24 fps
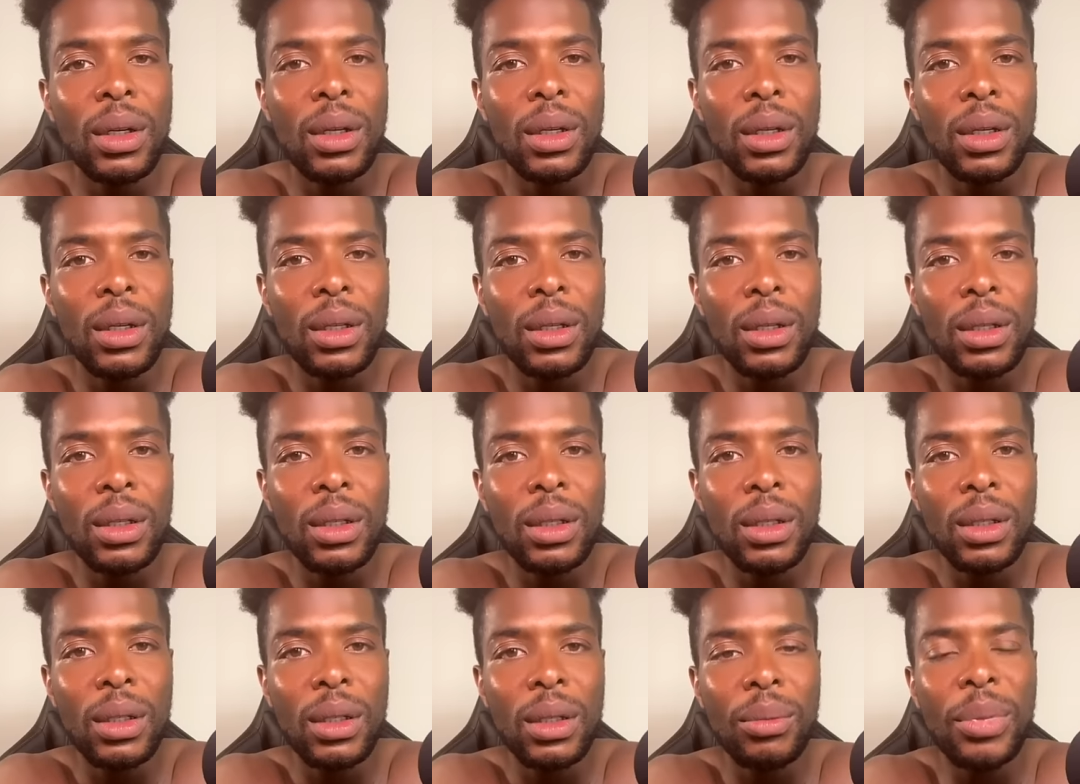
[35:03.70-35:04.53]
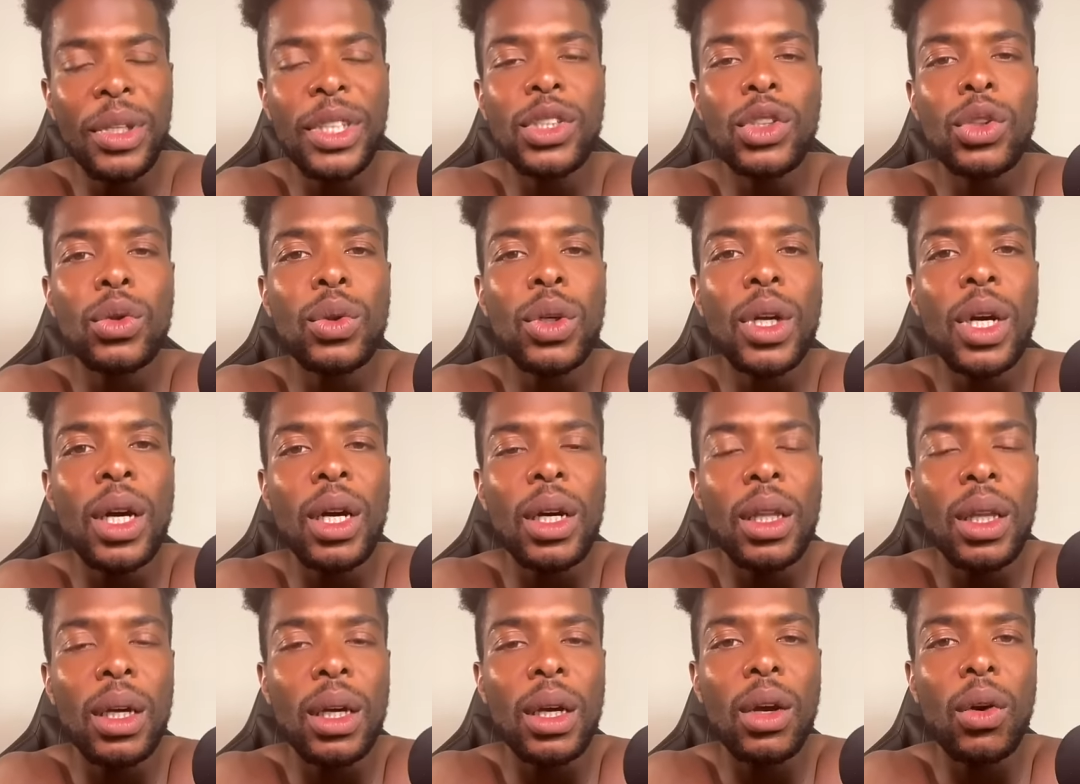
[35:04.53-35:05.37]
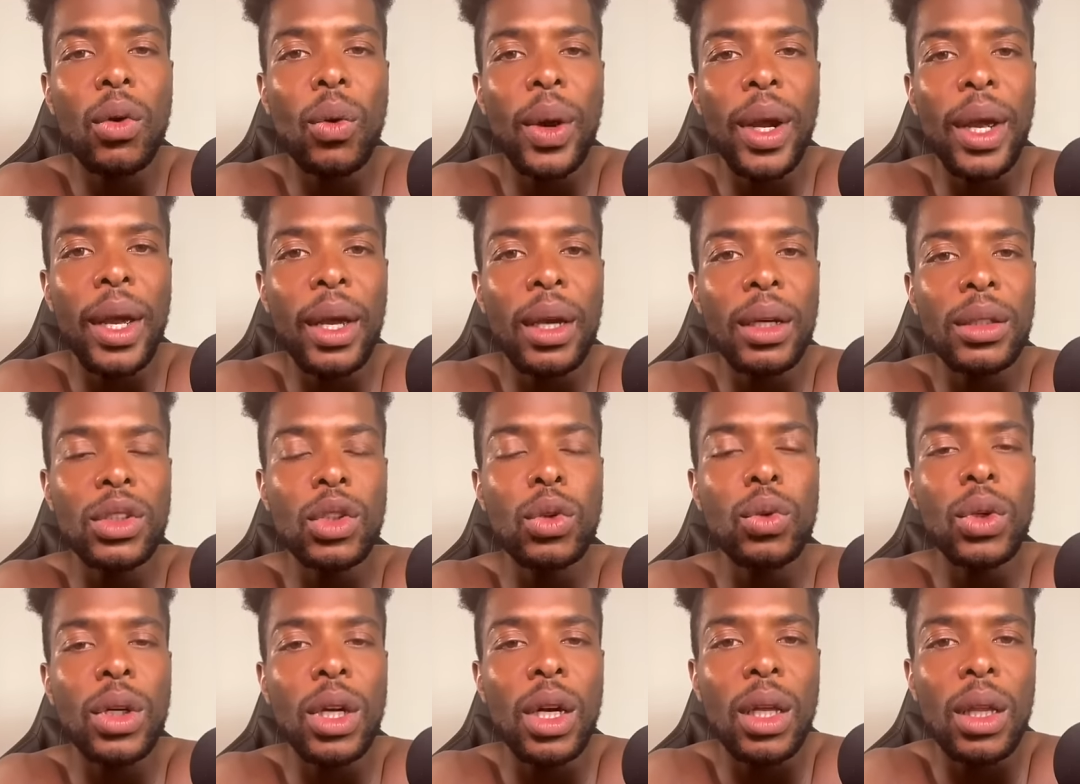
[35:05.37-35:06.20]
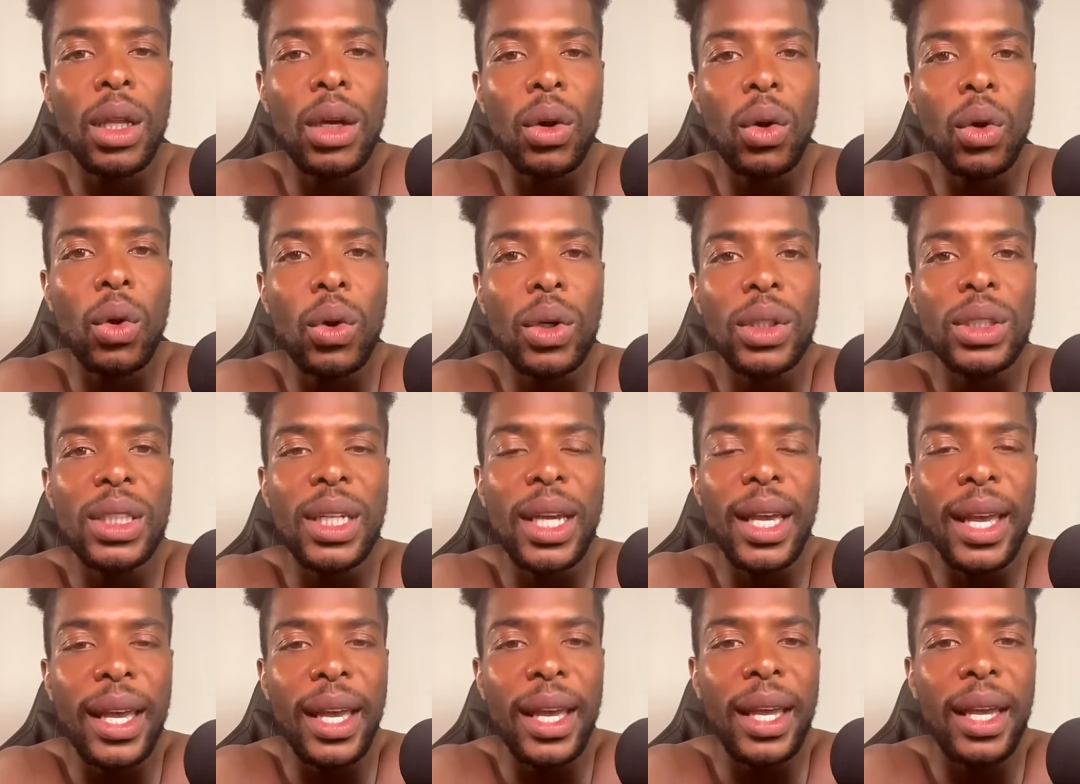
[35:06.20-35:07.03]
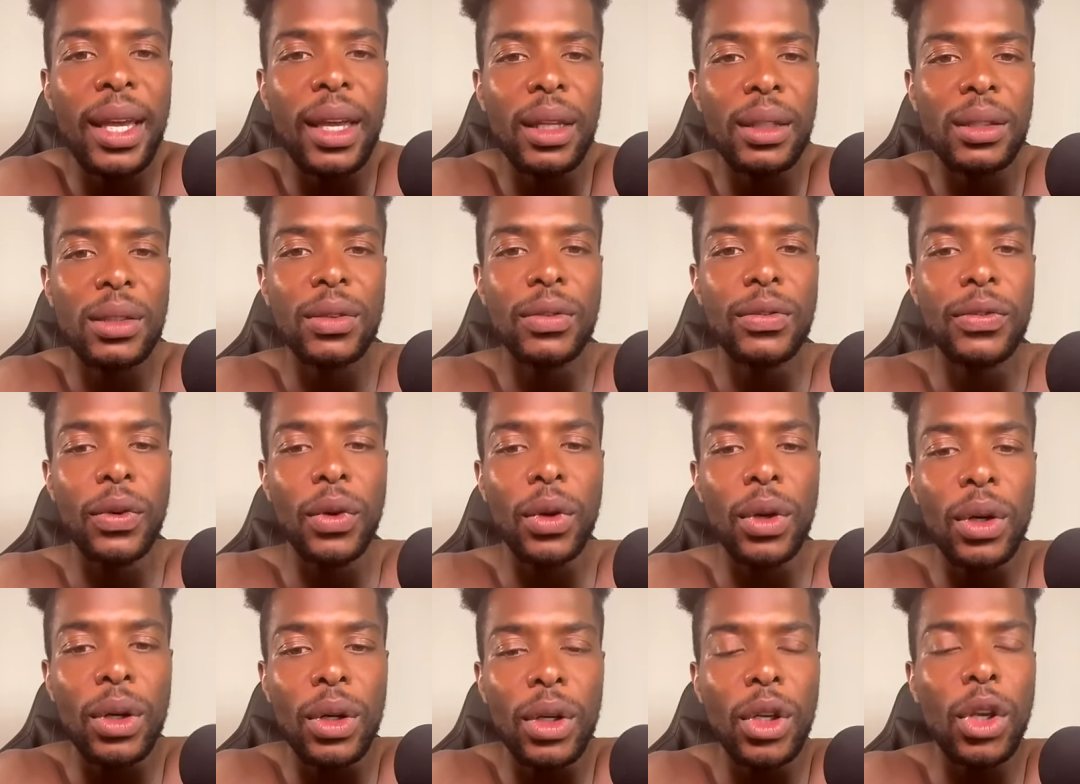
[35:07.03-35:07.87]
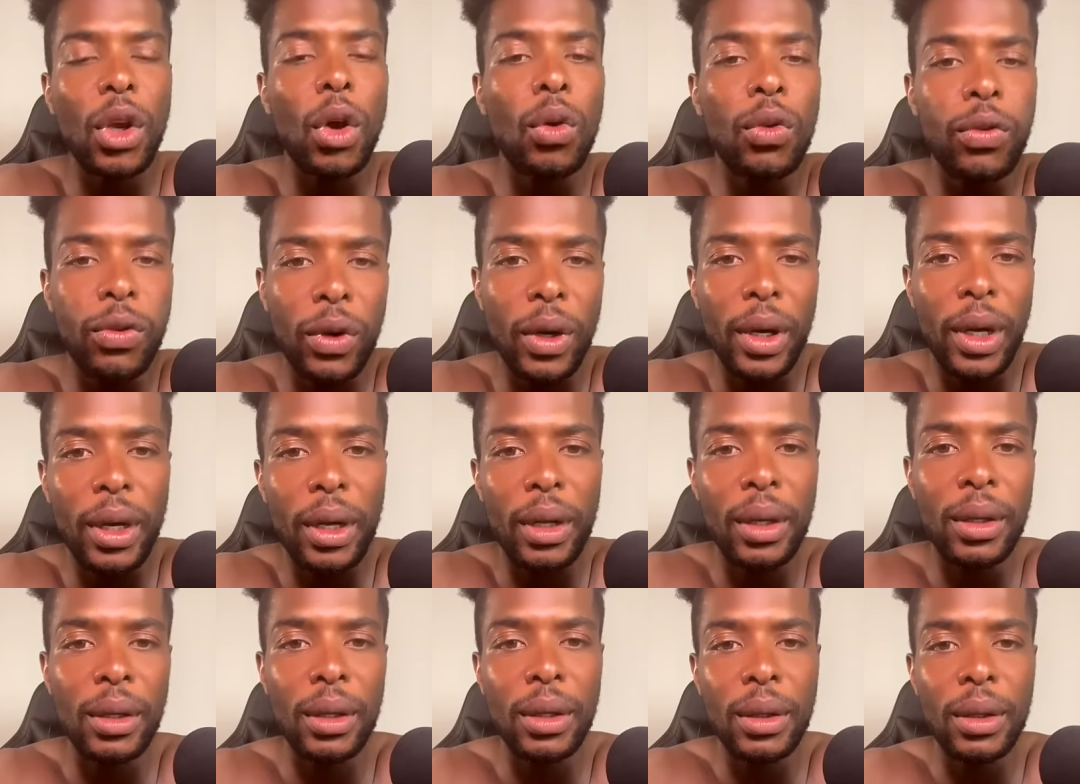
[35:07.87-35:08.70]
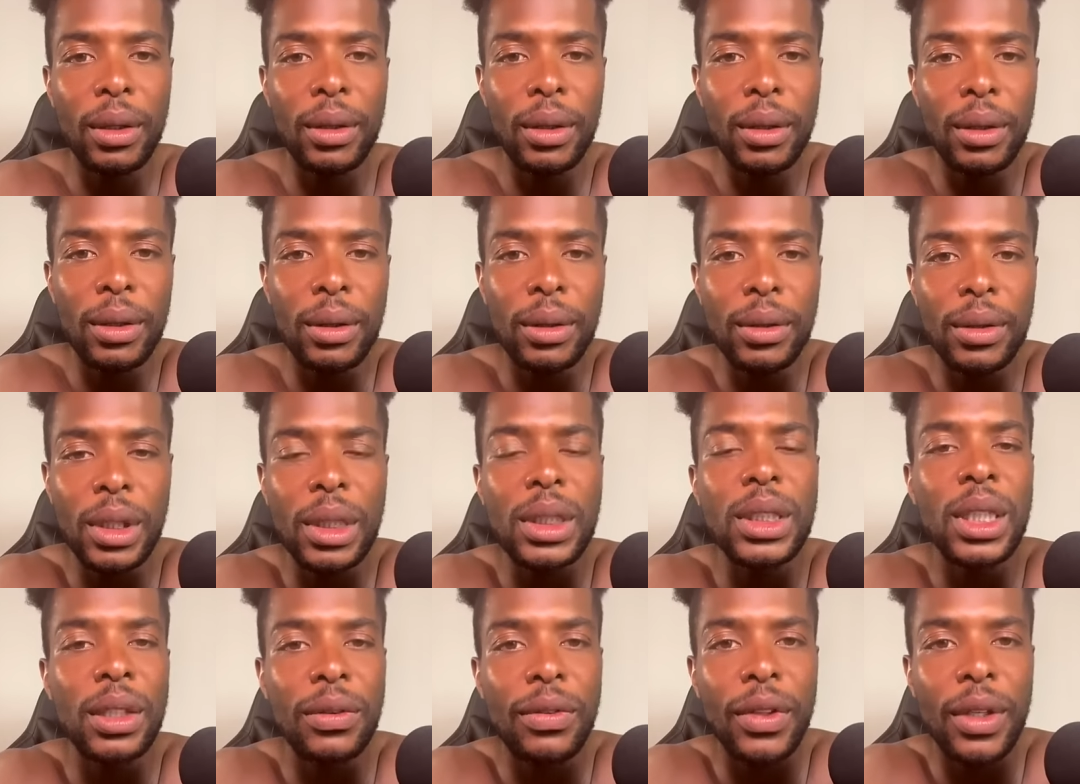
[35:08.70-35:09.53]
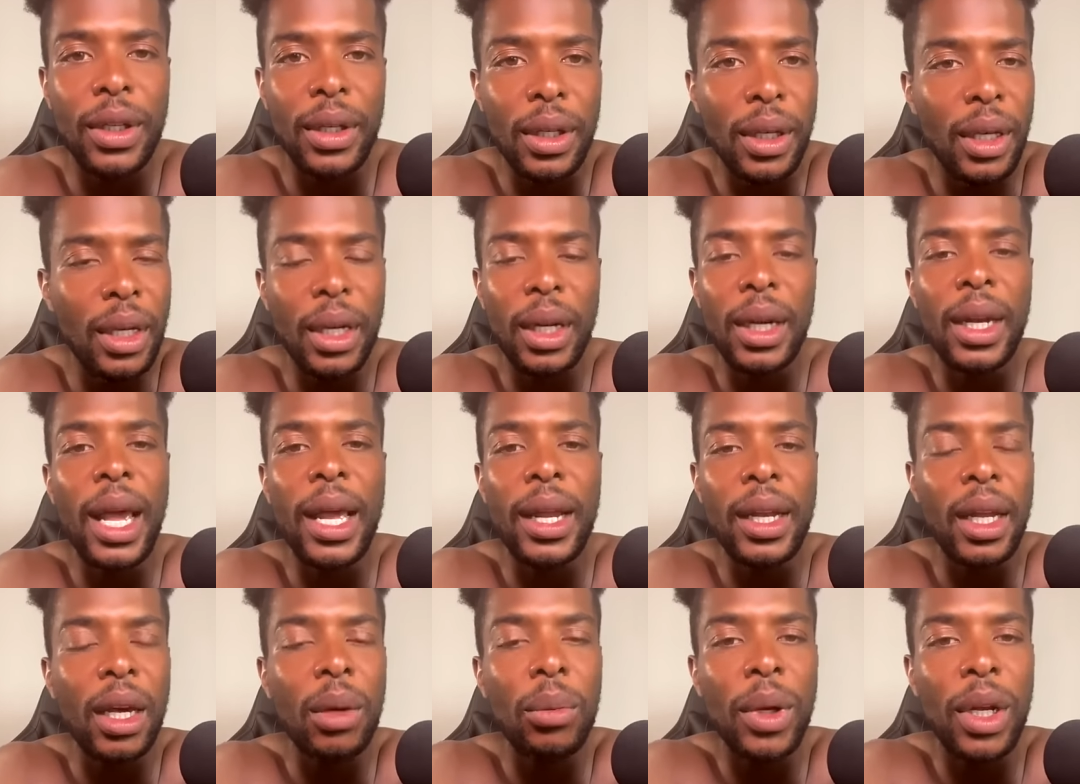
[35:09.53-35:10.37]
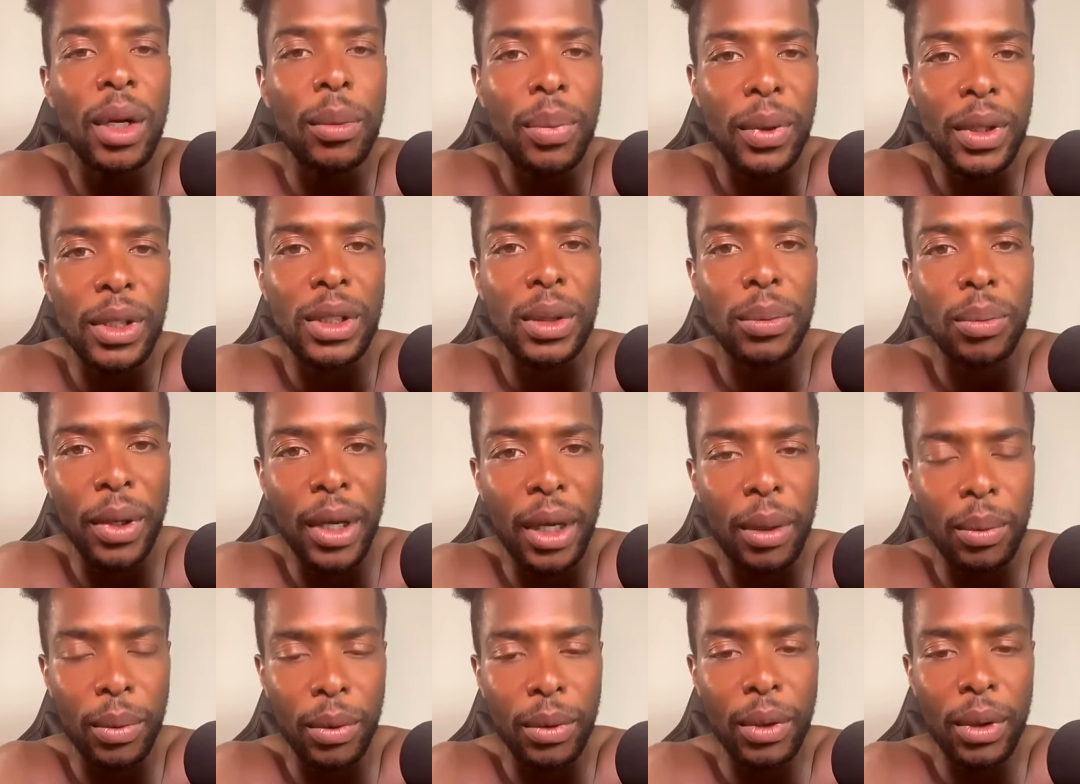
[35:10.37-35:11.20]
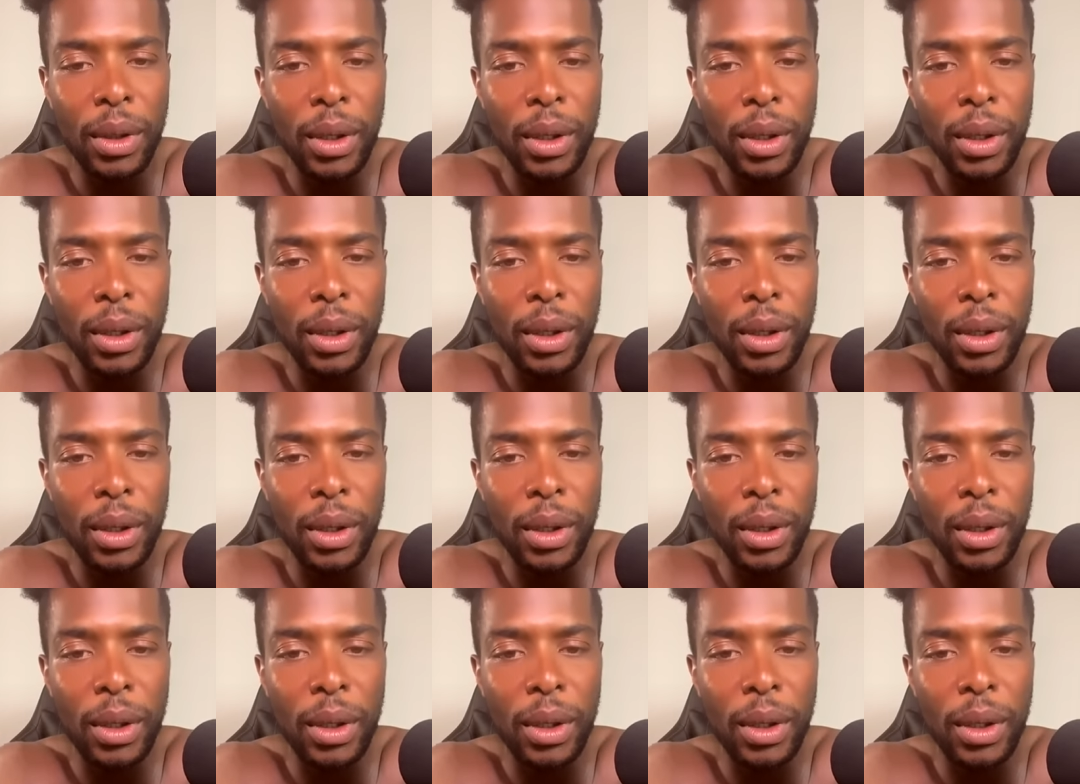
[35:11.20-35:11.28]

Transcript: Bitch, you color crayons, you color horse heads for your fucking certificate. It ain't nothing but a piece of paper.